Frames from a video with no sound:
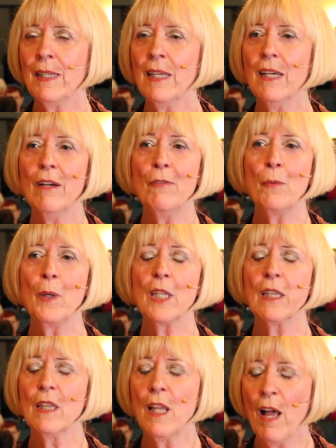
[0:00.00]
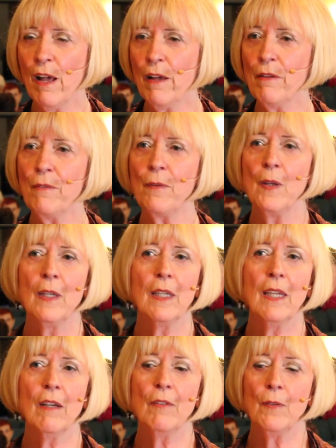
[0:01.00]
give with love,
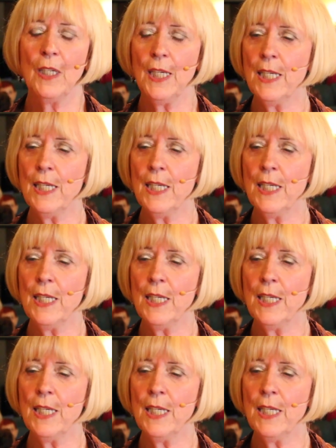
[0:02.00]
give